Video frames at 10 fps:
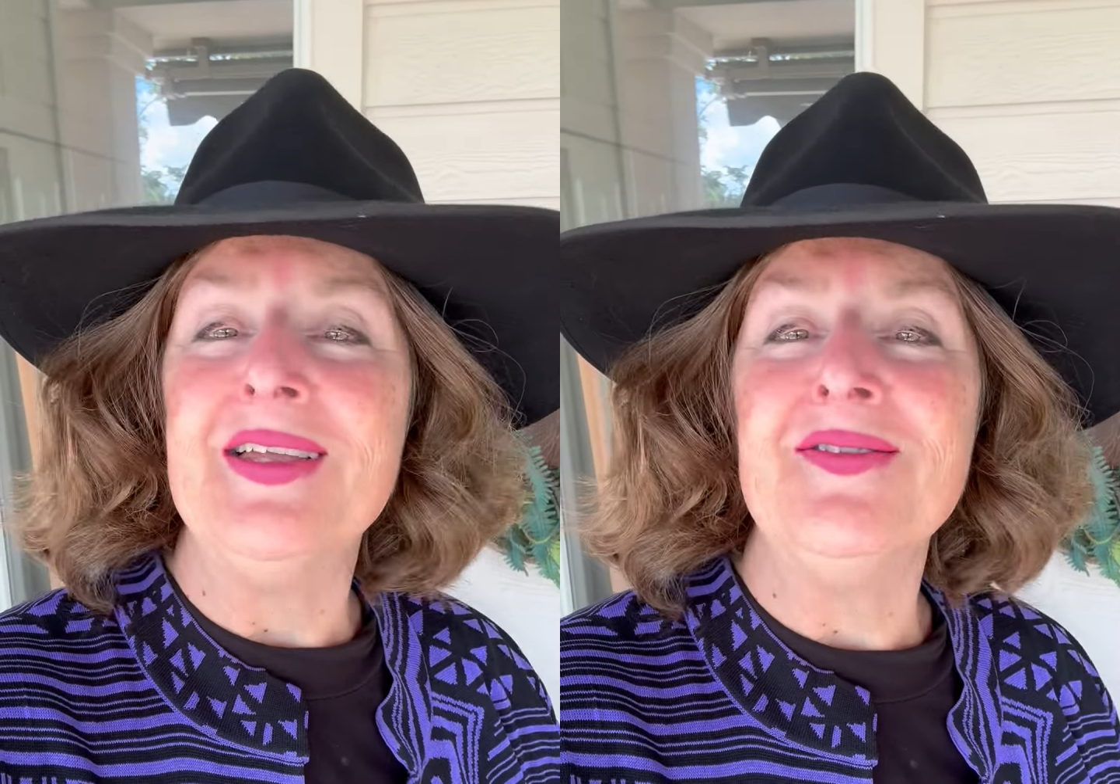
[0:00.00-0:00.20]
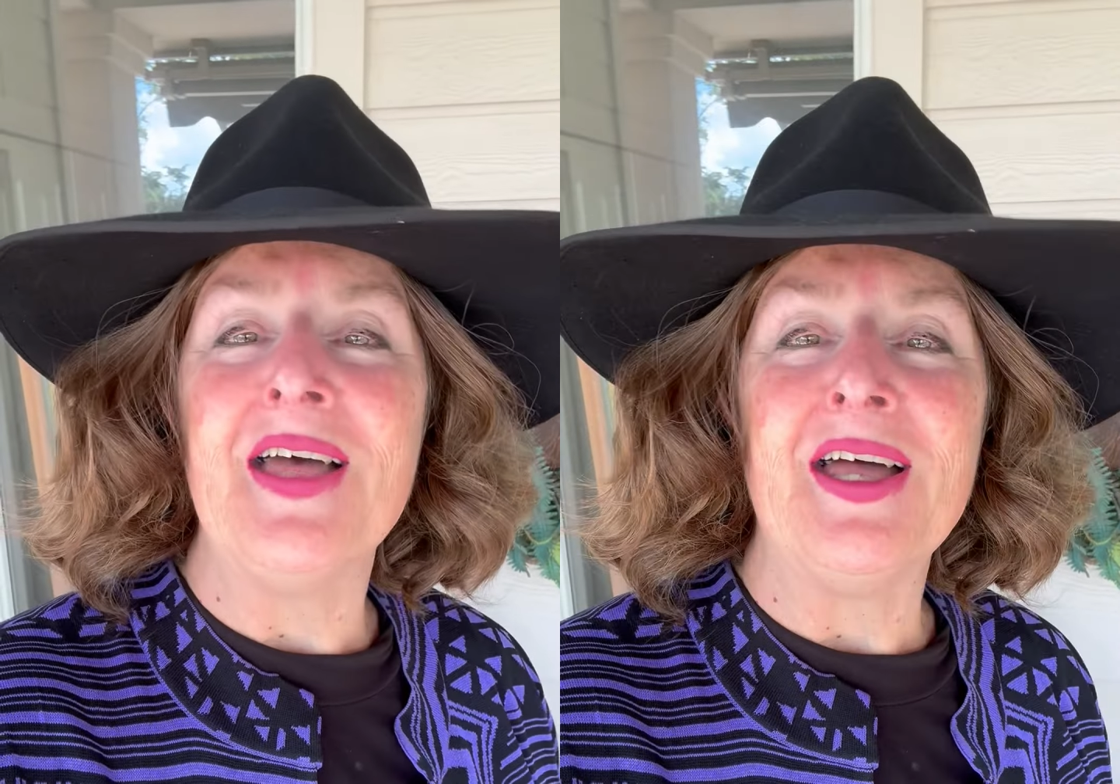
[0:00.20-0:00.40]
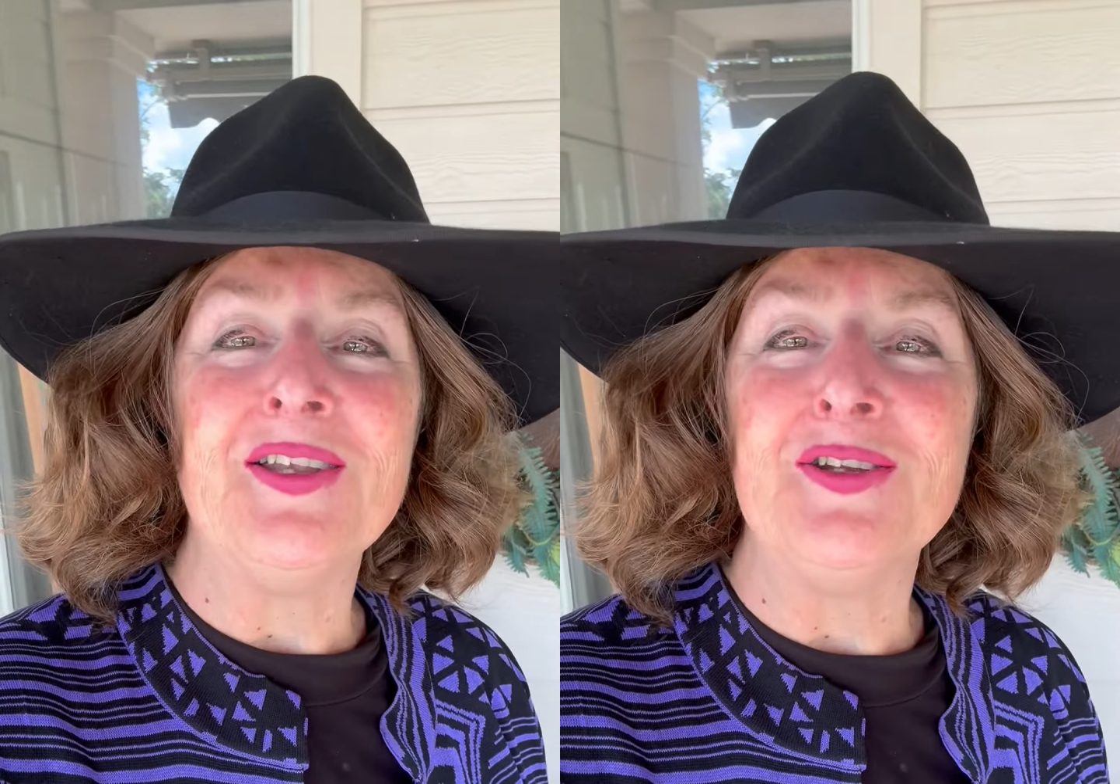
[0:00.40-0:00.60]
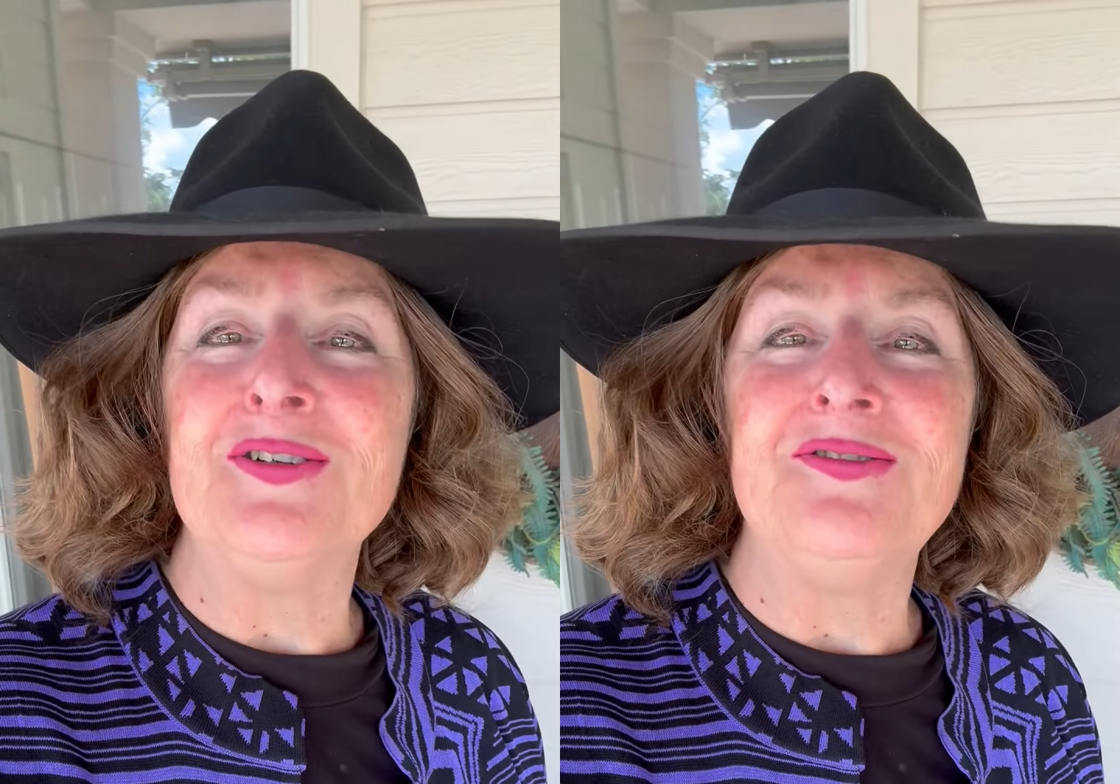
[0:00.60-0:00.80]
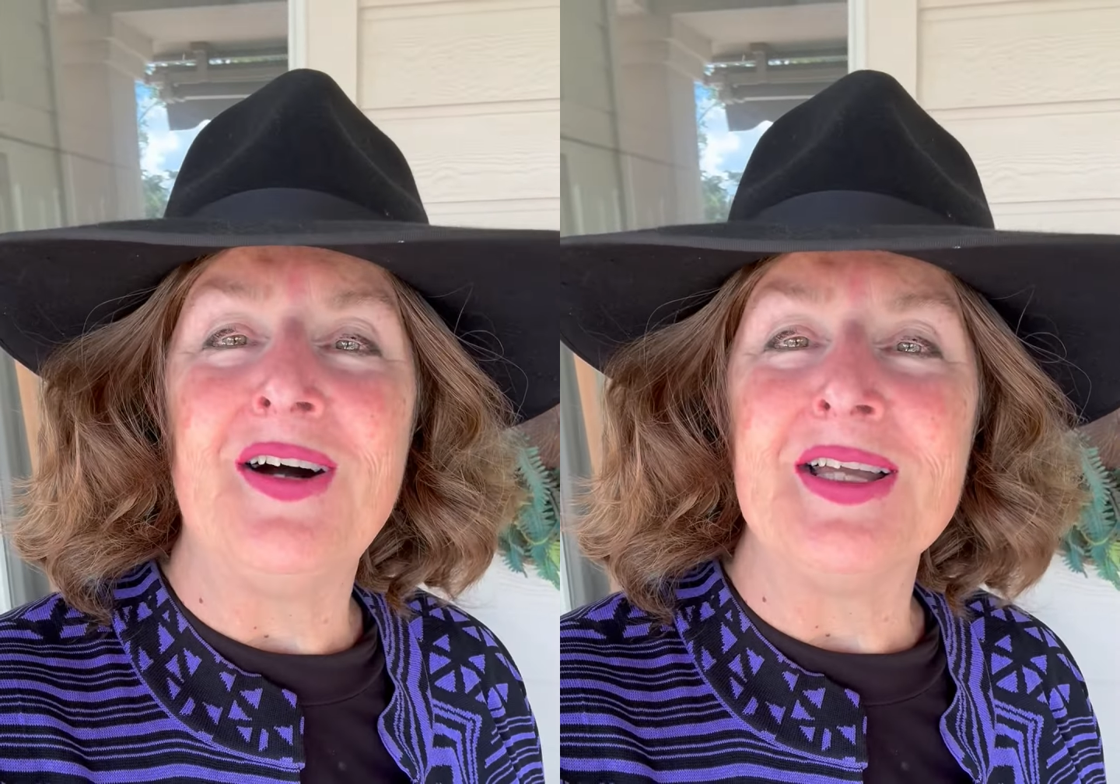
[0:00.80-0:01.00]
in that, you'll
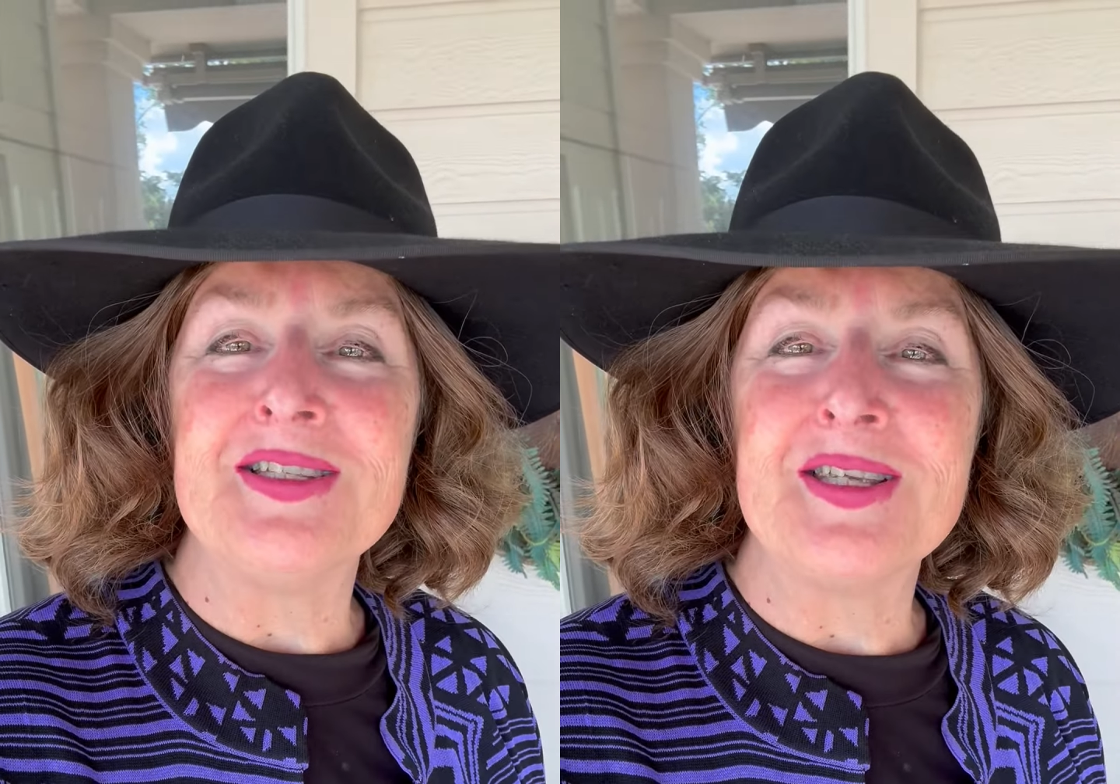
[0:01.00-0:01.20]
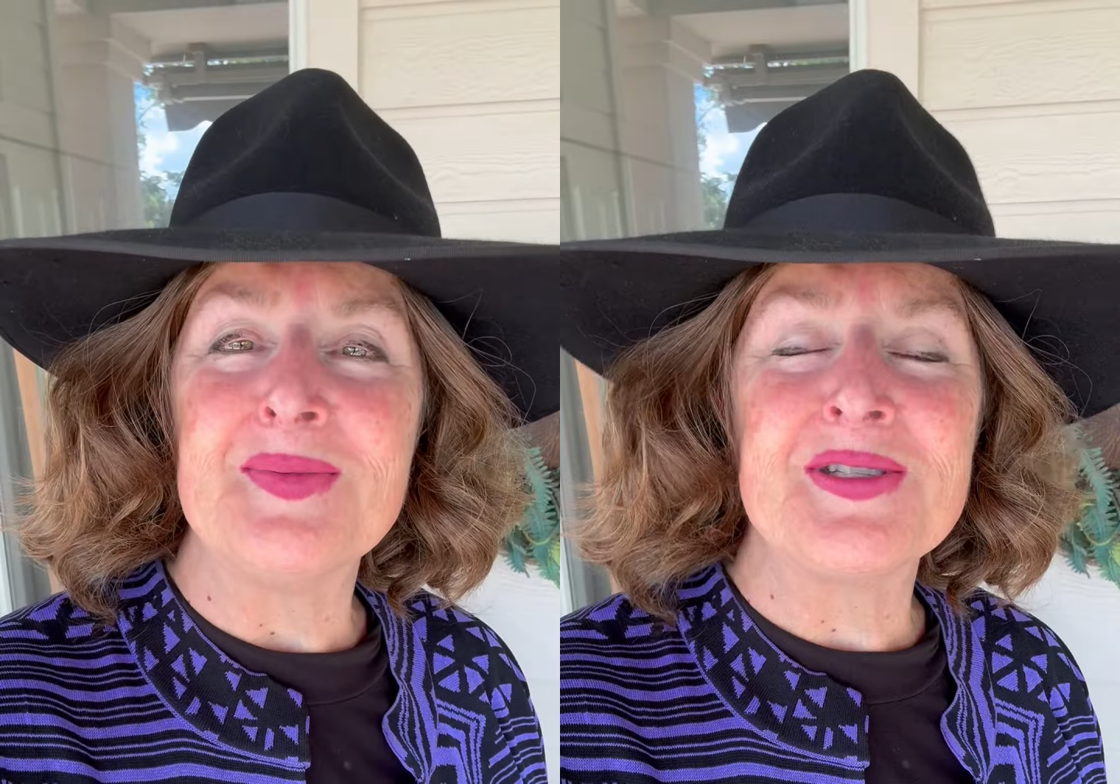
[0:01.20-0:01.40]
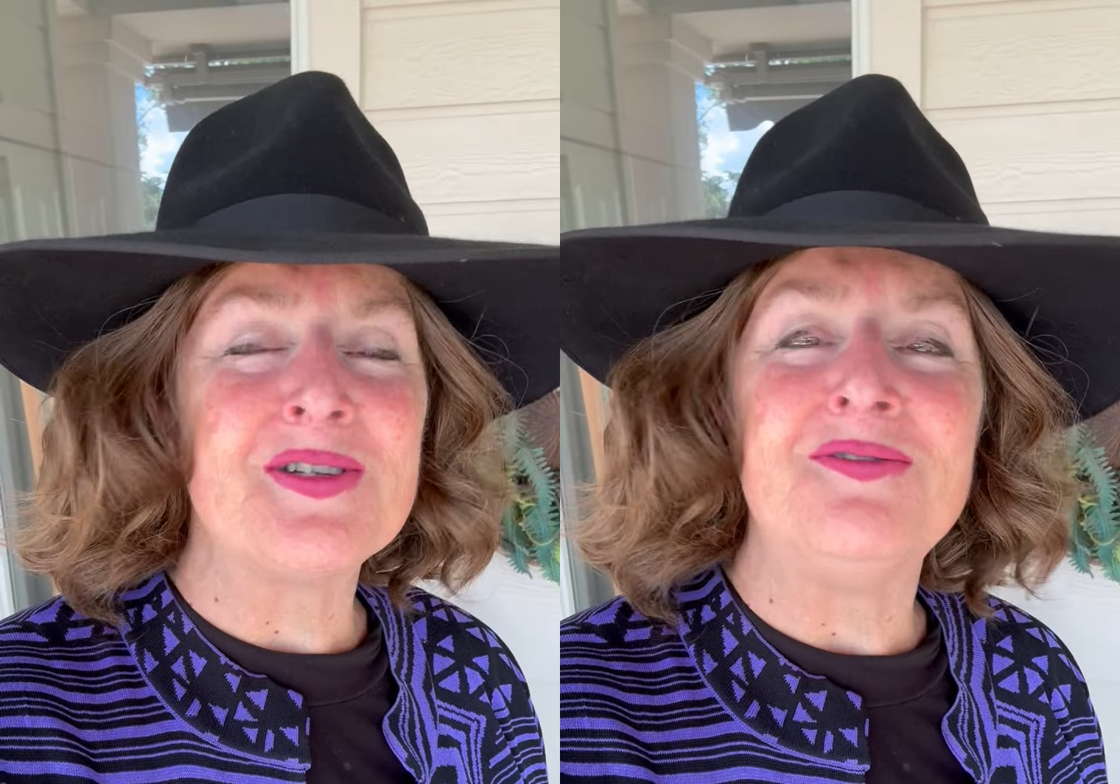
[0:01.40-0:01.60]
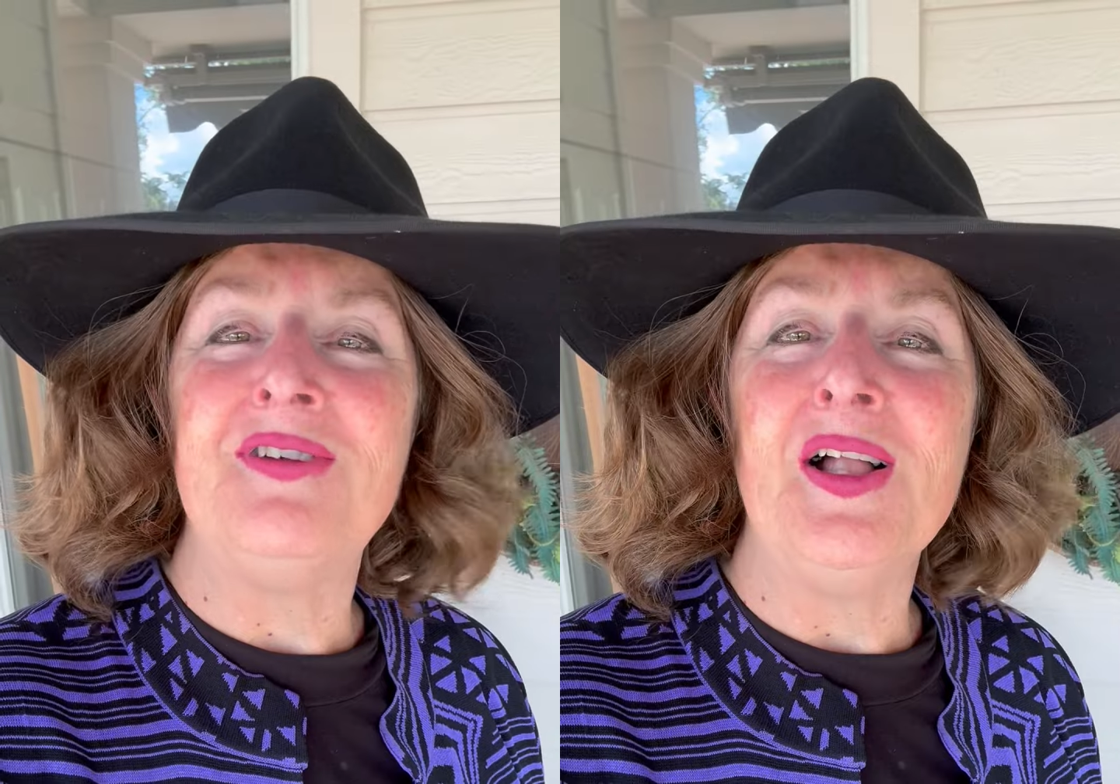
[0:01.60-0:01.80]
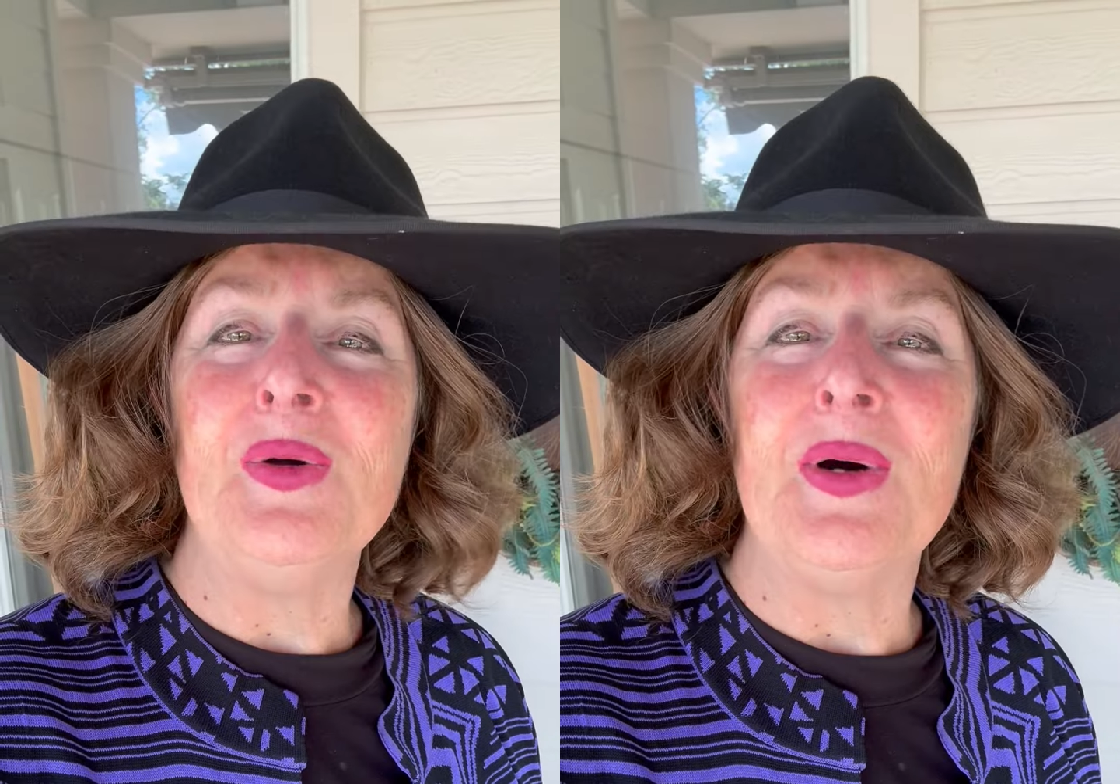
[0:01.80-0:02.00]
find tips to
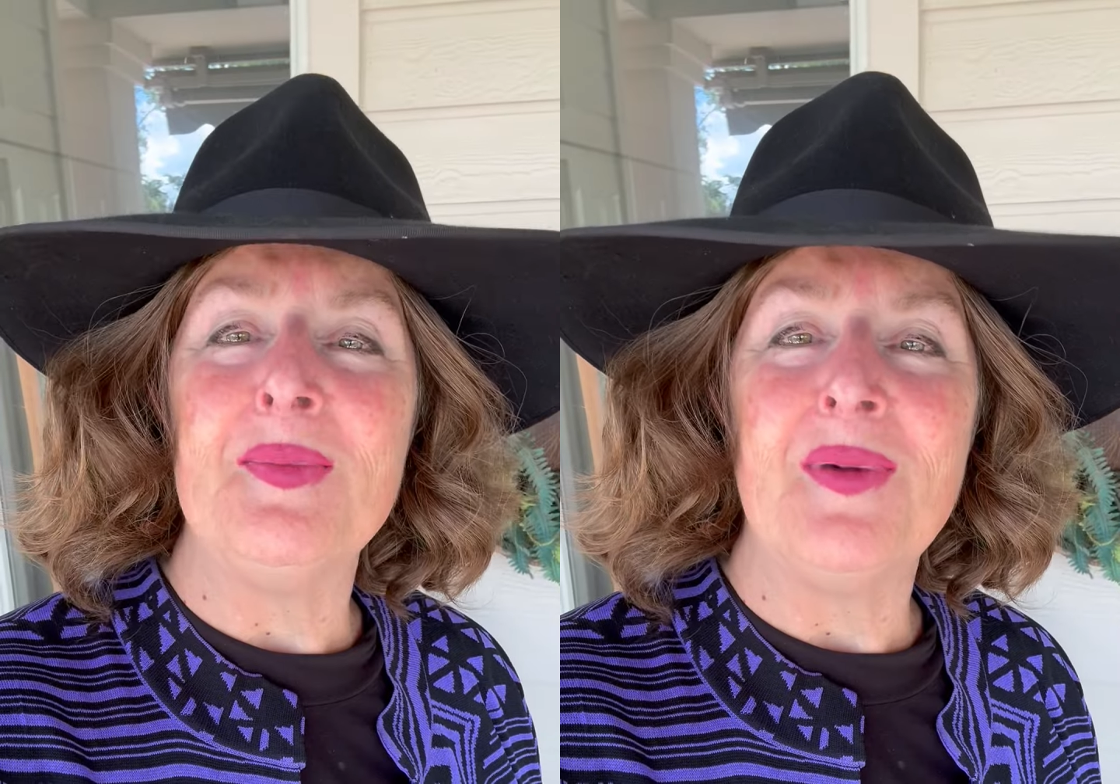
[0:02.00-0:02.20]
follow up